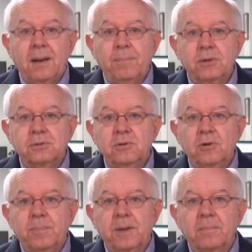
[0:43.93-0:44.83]
and most
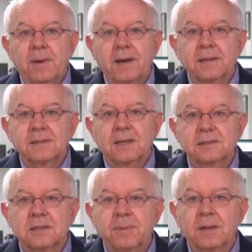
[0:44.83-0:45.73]
European markets
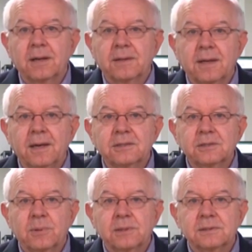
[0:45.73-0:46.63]
aren't slipping like the
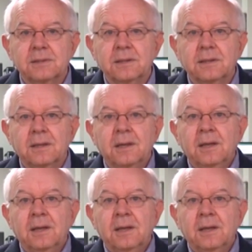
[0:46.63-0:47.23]
Asian ones did